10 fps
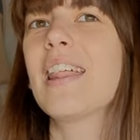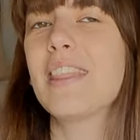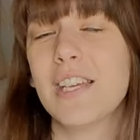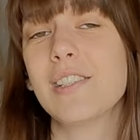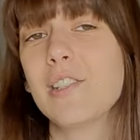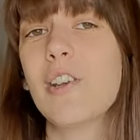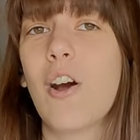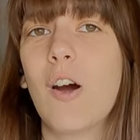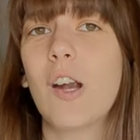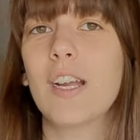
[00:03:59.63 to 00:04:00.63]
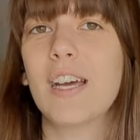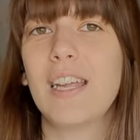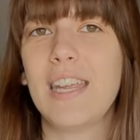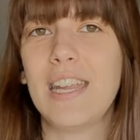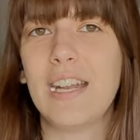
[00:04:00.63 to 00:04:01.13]
this yarn
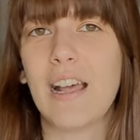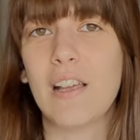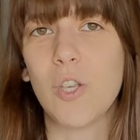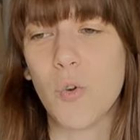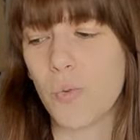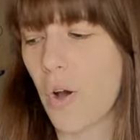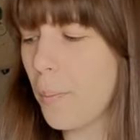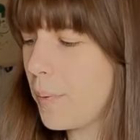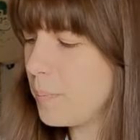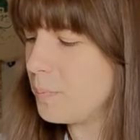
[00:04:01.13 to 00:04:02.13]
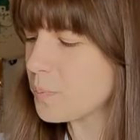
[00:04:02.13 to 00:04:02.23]
in Europe.